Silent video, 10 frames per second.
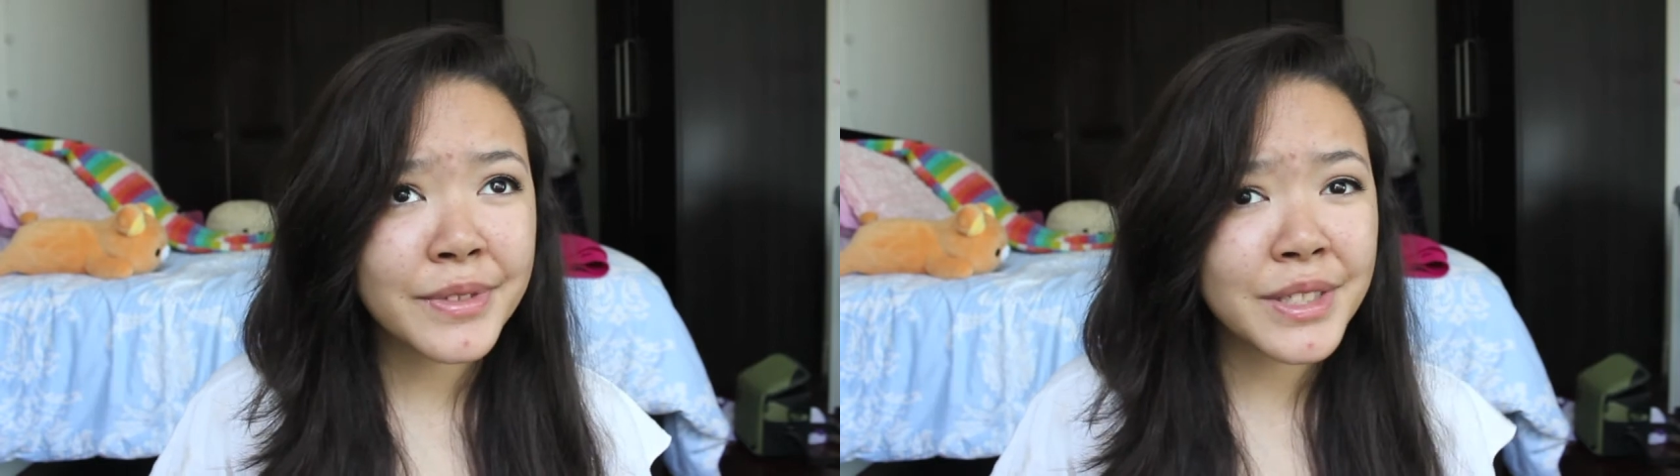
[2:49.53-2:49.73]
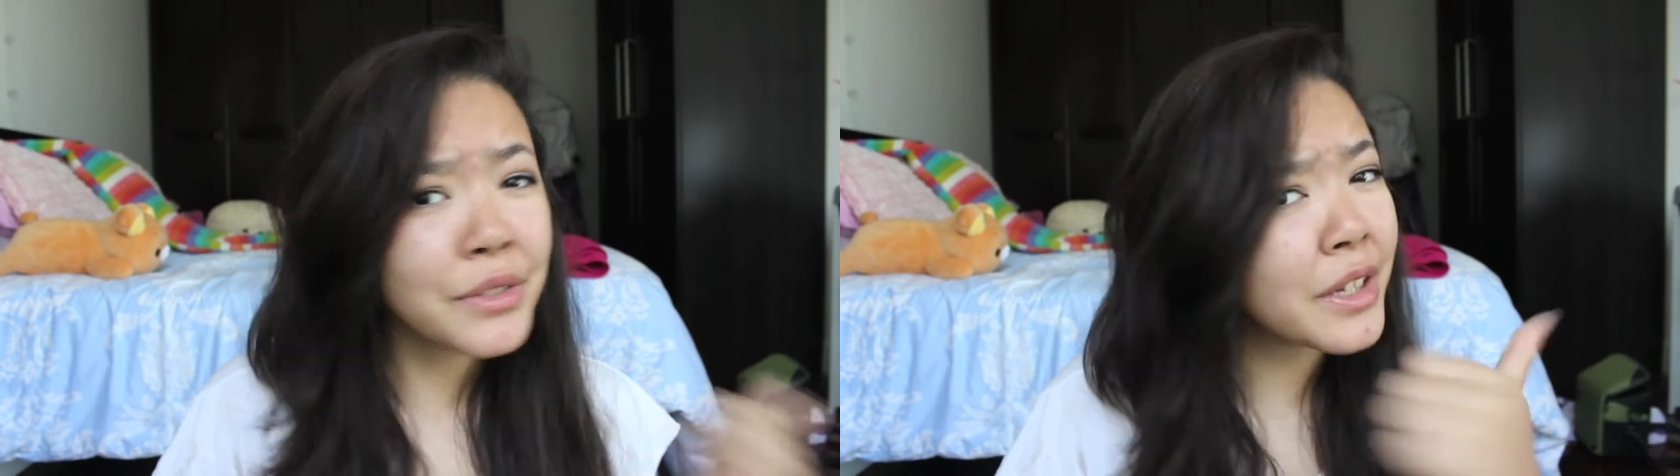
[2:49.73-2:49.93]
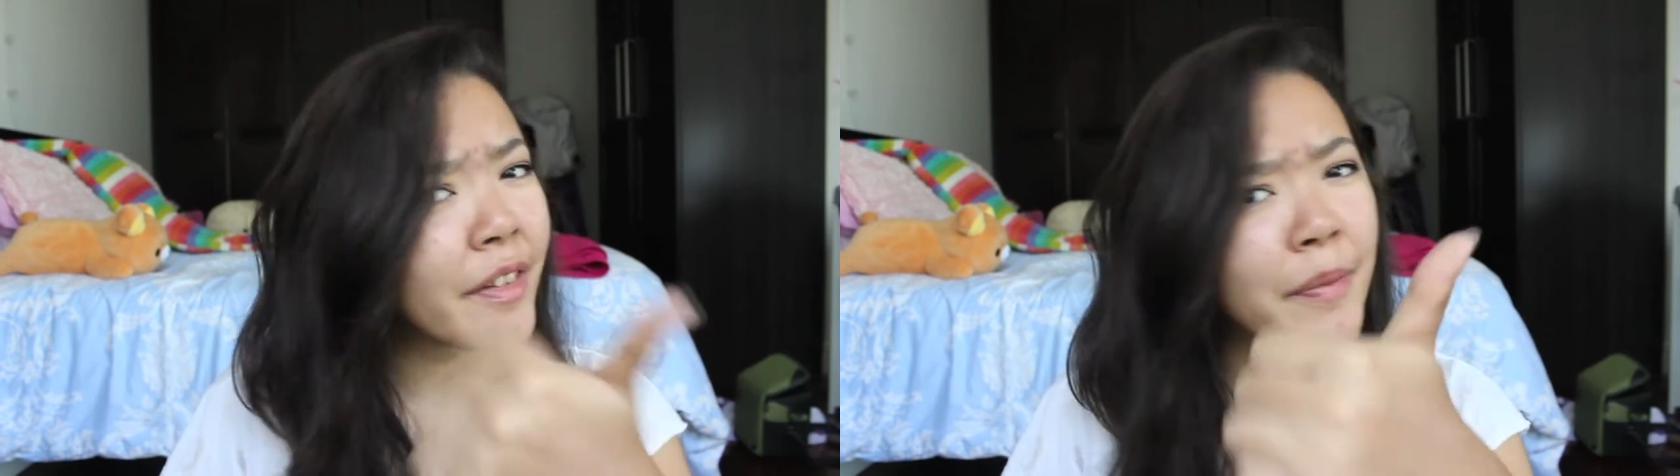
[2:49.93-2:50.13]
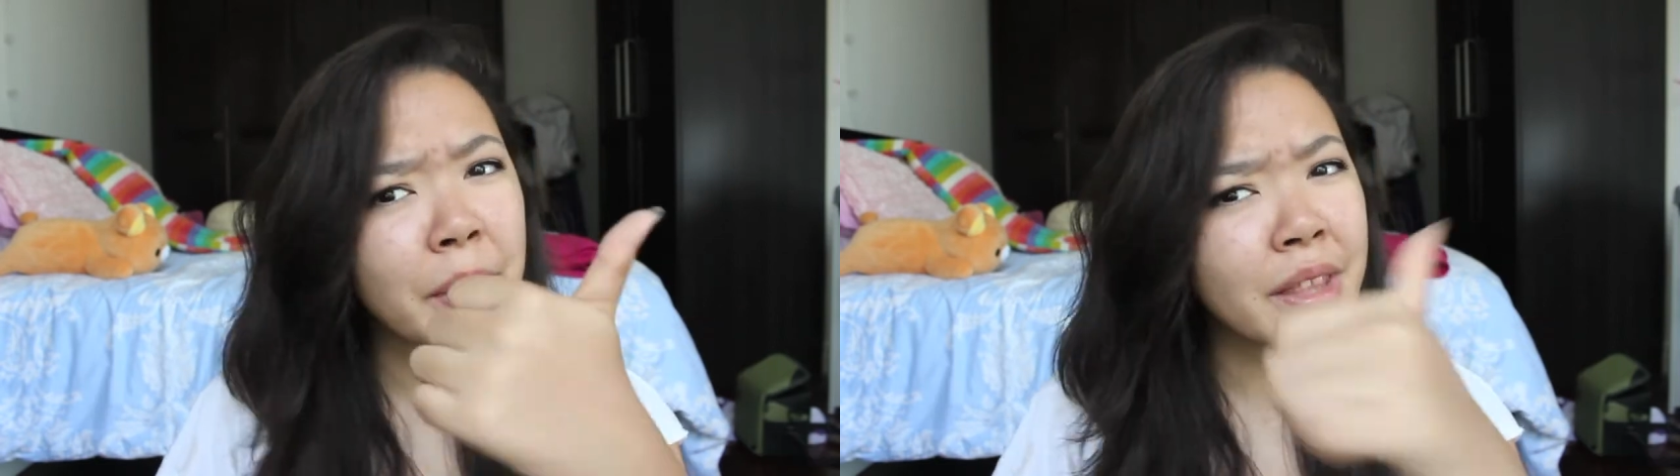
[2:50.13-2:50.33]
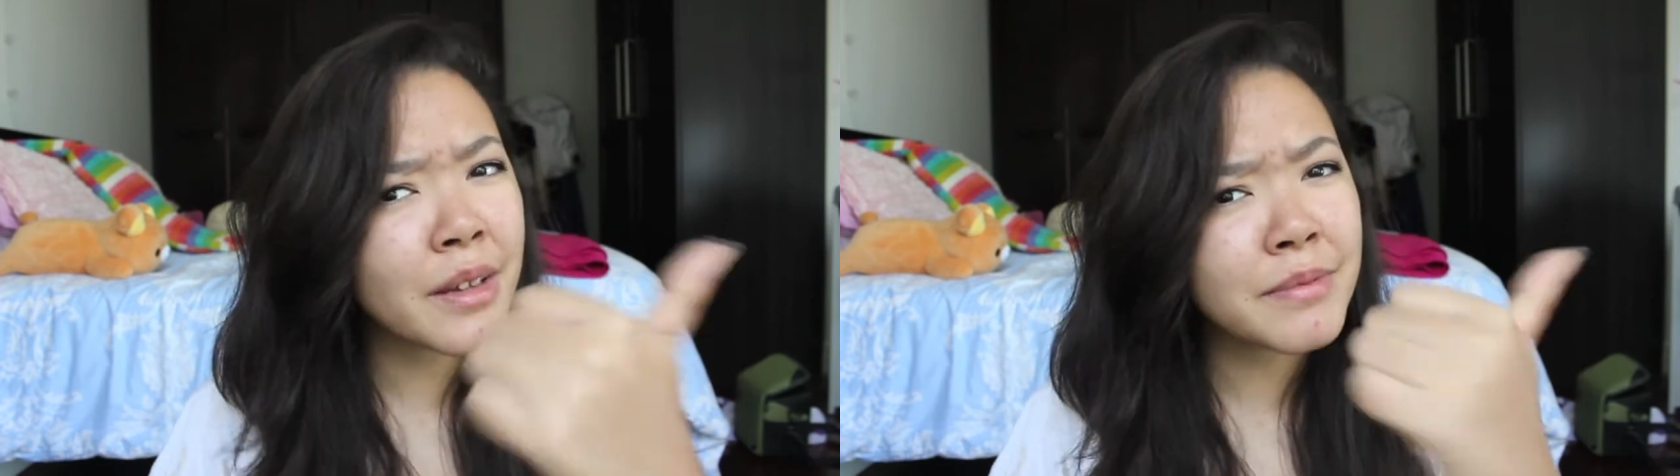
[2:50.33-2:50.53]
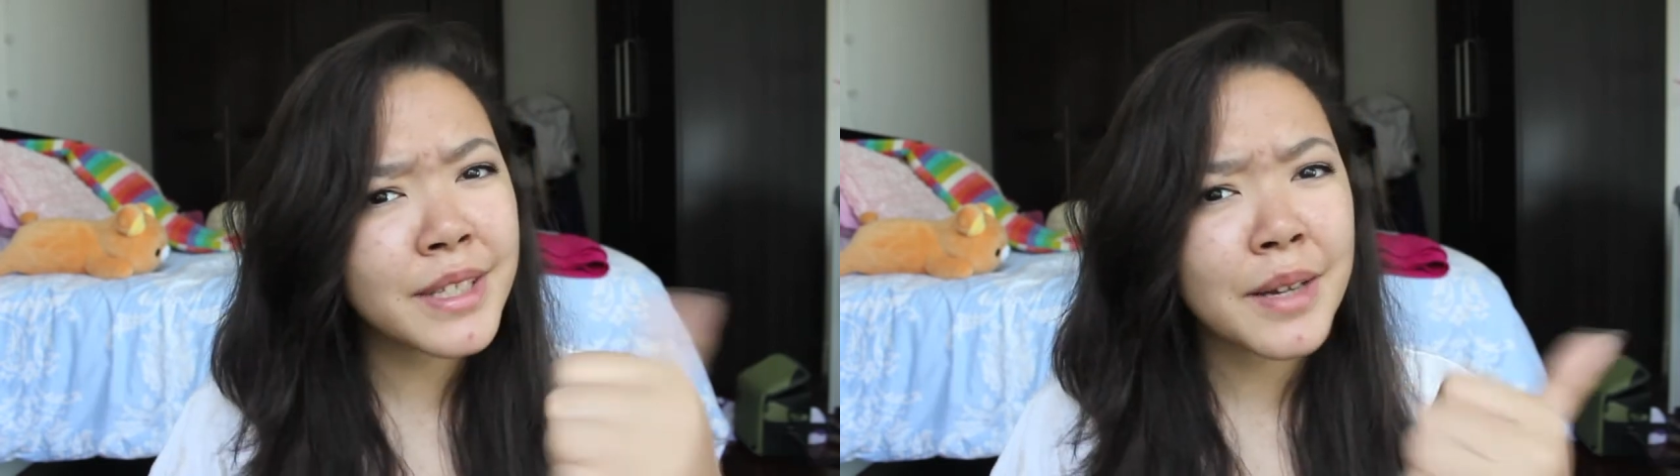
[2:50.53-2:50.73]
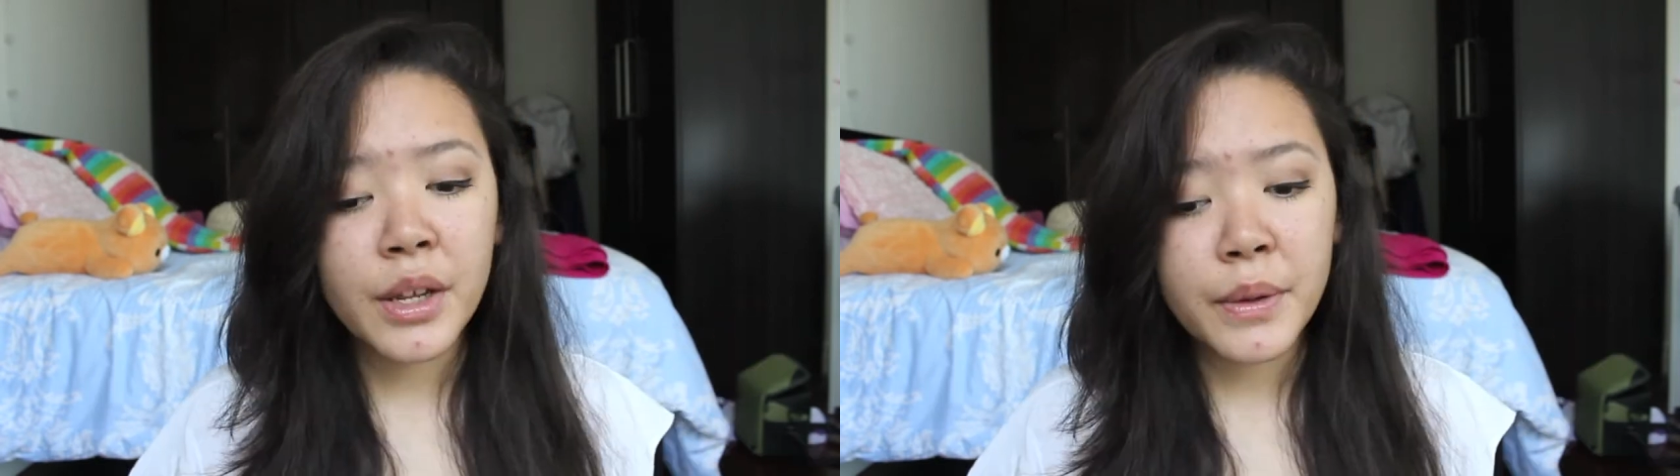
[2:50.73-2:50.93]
still give it a big thumbs up.